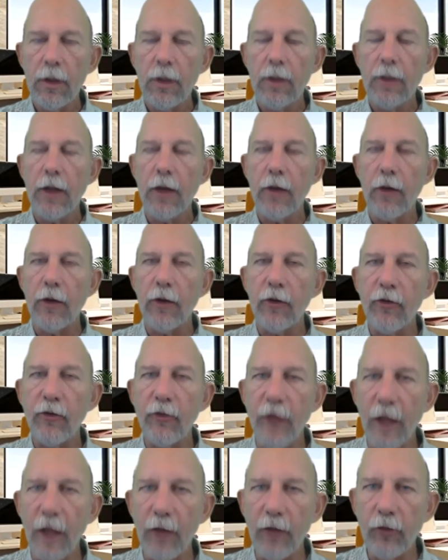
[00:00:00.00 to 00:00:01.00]
that are
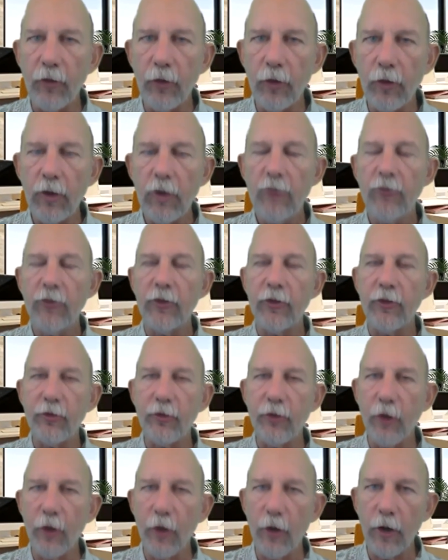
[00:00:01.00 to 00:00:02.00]
essential for
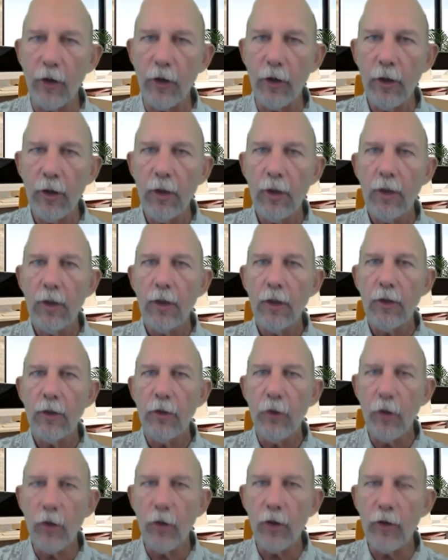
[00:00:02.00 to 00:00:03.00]
sugar
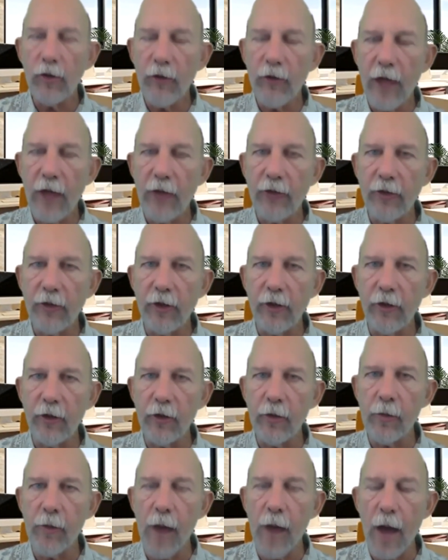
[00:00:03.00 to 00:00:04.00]
utilization in
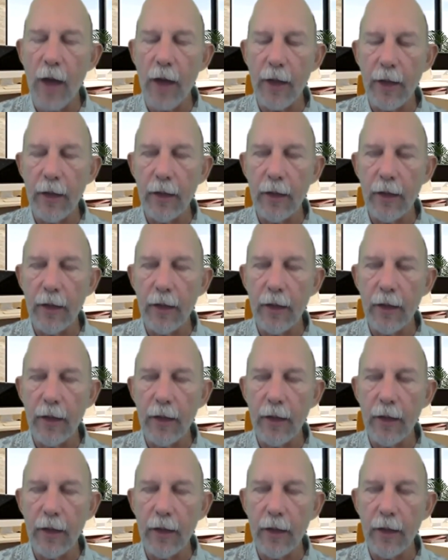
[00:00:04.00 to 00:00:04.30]
your body